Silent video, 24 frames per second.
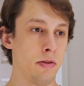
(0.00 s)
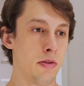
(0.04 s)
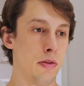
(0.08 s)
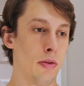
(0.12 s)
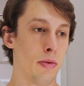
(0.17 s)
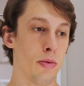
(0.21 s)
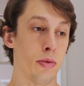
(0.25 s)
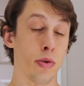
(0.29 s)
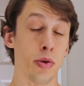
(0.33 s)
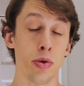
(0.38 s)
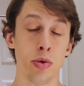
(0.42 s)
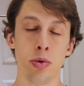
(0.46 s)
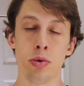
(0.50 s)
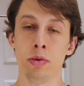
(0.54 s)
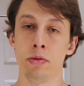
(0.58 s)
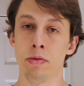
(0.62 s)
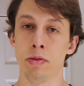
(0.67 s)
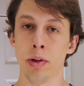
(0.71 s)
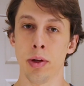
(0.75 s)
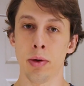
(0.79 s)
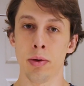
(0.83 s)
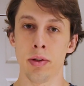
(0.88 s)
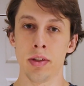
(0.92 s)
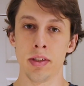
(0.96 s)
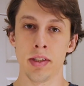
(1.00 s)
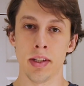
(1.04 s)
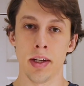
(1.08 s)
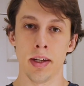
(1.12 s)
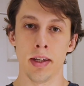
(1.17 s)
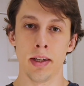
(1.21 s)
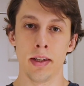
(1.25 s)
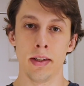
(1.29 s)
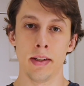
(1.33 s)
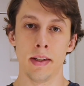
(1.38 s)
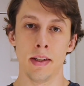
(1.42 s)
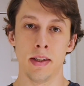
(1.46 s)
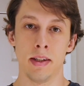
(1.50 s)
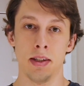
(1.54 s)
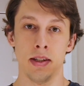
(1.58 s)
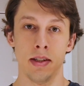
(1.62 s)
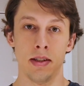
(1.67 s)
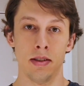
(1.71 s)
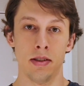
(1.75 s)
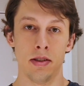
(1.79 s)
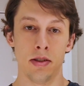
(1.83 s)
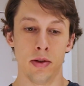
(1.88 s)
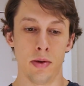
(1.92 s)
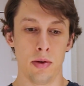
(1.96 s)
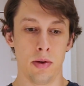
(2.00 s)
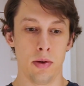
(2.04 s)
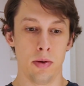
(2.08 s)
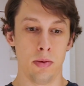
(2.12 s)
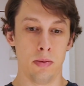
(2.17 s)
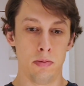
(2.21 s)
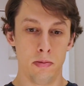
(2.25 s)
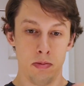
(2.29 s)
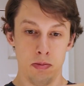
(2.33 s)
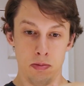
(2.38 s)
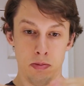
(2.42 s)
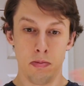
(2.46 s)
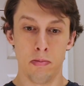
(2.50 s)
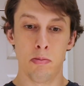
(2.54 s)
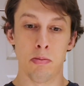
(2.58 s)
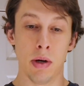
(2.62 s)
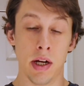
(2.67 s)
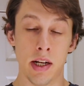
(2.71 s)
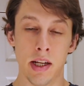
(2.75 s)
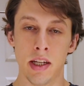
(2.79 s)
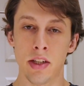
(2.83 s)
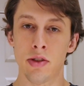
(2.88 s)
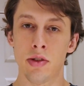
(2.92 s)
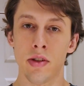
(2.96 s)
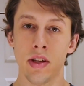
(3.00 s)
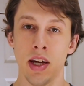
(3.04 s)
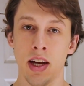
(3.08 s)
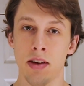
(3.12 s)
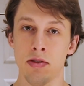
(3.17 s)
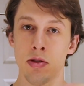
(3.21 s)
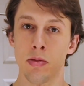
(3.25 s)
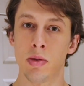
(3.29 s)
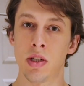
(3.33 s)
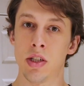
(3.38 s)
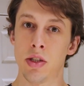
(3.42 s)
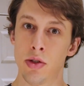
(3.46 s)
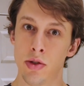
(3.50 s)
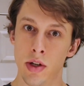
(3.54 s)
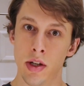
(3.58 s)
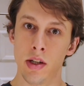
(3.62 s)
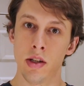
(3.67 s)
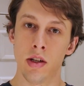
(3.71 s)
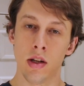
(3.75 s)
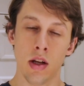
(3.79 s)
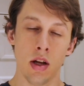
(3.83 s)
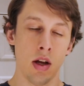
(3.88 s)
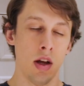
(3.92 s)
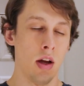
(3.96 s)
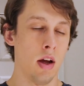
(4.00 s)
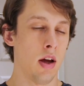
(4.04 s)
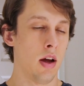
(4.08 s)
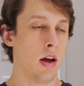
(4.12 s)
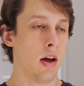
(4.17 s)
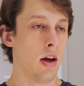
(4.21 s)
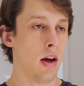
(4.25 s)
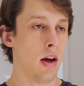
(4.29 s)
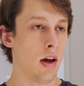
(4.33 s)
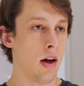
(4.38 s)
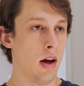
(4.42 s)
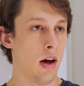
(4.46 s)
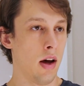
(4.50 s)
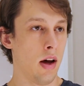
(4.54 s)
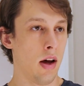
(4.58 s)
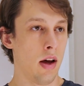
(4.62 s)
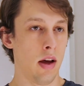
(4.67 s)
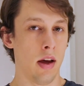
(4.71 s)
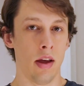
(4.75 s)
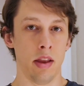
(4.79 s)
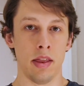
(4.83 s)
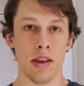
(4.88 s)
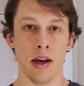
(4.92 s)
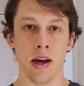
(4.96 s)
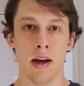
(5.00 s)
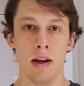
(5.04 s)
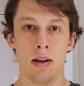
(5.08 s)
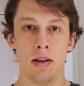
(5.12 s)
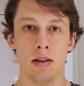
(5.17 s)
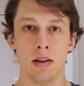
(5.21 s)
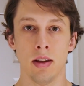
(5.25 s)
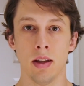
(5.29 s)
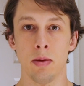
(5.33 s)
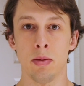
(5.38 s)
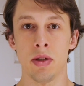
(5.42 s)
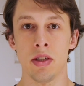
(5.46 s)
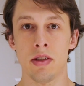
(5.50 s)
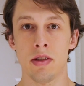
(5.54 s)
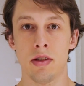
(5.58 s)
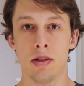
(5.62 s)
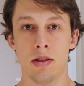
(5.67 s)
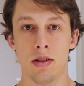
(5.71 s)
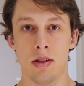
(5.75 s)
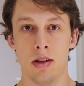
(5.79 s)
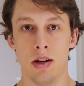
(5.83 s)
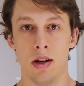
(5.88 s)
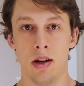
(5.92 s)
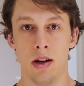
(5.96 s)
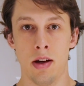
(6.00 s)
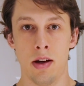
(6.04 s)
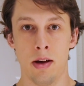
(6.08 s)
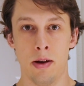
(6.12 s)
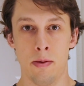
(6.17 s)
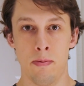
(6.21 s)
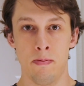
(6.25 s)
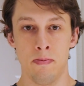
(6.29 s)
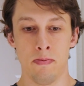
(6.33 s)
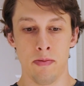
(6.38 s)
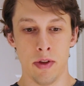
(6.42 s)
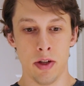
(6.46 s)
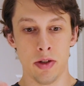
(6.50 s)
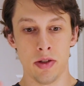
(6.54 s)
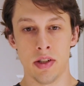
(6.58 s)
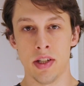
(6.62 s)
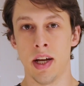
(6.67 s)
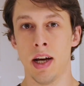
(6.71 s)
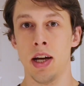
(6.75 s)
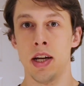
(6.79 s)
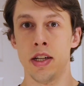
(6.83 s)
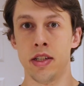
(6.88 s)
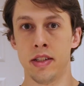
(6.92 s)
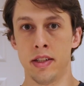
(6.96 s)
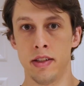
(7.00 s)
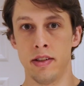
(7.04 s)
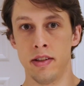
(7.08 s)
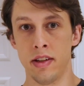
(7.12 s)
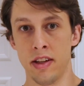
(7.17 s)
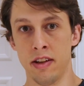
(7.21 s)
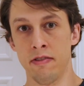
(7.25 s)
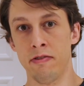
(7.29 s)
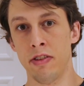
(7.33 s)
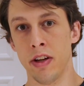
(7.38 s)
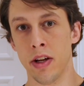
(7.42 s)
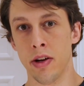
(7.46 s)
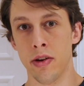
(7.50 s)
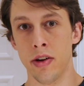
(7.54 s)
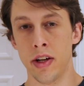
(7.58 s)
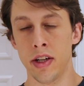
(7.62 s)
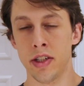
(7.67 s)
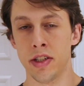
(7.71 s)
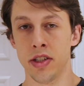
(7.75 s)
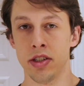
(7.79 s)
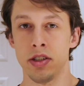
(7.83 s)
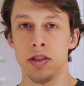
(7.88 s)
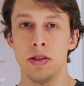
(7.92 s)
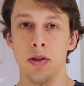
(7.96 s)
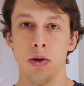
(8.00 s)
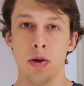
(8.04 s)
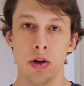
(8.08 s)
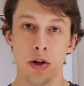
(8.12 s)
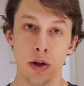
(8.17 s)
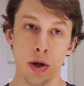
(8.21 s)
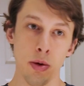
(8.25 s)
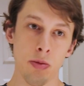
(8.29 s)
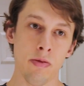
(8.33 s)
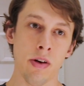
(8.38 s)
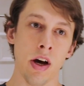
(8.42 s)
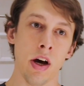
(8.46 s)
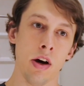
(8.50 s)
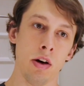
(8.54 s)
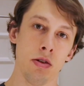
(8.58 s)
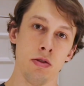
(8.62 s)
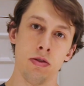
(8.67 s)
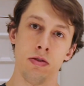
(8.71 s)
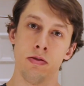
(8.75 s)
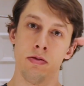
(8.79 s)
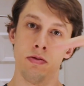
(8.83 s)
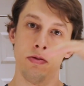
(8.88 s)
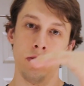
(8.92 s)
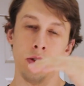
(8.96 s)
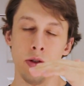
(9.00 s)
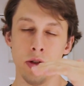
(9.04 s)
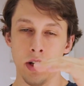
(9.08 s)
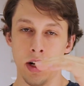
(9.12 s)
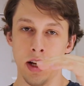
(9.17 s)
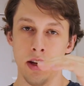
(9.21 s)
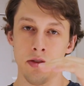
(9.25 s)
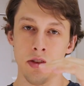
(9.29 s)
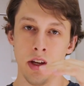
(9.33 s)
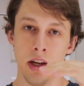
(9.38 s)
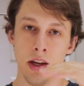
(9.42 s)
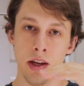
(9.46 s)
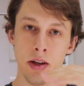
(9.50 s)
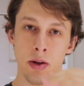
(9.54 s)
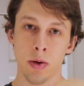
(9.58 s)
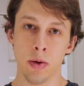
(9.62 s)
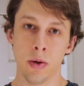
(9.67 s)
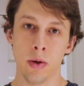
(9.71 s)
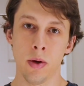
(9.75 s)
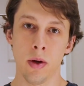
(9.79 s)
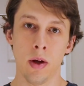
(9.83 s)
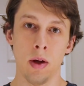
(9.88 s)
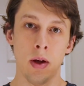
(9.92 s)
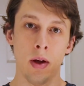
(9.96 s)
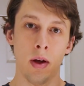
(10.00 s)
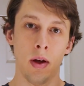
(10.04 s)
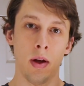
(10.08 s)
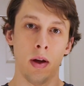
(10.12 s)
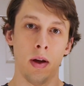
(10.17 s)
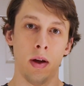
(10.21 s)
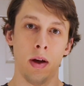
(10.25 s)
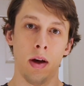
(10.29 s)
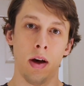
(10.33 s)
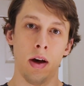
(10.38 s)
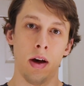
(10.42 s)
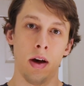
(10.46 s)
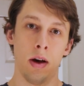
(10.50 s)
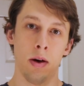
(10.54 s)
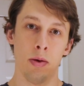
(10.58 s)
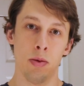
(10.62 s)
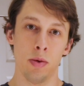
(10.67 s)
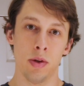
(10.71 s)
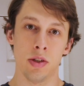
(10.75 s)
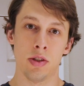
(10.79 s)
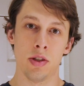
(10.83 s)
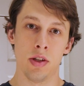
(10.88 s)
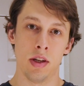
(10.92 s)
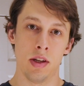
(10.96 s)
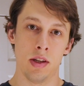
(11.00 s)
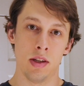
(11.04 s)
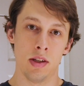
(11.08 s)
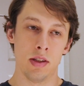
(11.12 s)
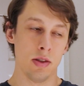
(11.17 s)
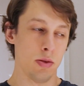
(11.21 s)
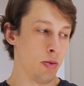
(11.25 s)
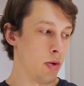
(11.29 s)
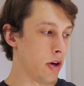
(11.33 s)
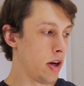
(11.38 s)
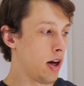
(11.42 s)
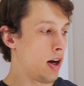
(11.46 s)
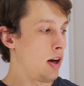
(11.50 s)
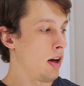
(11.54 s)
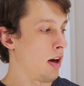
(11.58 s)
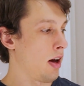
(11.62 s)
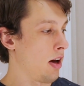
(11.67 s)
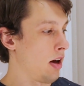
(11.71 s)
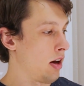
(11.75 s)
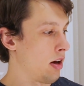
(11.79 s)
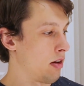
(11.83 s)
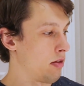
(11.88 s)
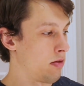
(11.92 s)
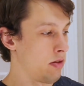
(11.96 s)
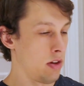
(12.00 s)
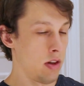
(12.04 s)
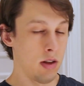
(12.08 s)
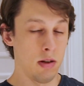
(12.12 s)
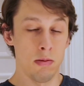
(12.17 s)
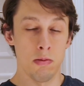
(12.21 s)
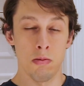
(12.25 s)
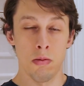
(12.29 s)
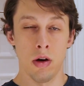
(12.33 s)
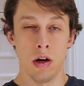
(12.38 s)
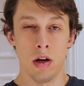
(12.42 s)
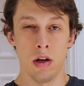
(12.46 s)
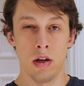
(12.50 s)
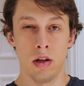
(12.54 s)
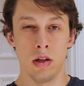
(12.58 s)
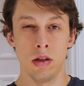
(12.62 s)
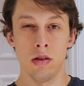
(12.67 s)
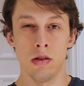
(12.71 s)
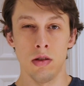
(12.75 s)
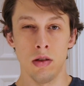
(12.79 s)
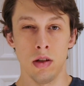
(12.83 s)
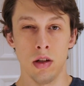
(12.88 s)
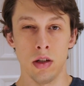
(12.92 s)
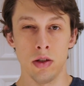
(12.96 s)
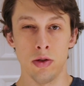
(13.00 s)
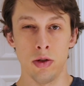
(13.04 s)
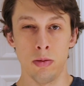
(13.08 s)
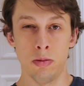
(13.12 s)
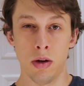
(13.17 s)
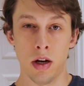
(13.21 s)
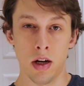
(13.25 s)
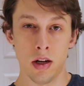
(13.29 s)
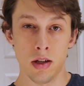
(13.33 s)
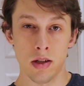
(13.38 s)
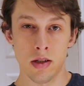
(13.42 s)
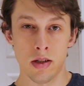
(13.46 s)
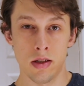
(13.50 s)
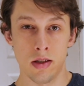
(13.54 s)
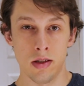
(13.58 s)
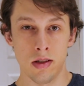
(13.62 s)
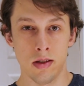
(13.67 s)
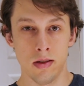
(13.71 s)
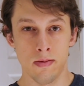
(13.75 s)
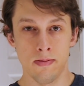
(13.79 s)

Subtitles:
through flow design, and so by nature they have to be straight, and that limits their size and configuration. So a globe valve, you can have the angle, which is what I have in my laundry box.